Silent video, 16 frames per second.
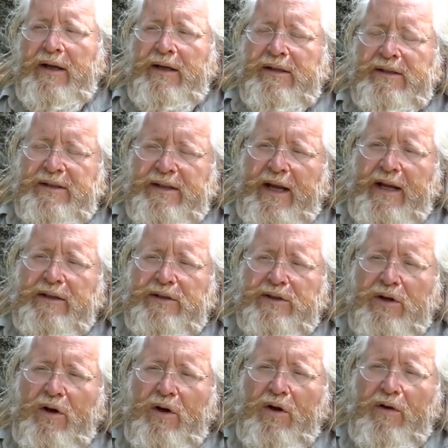sense
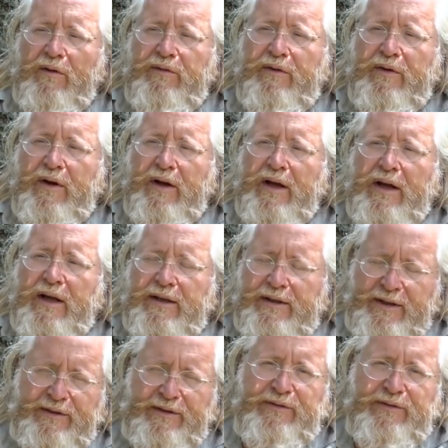of this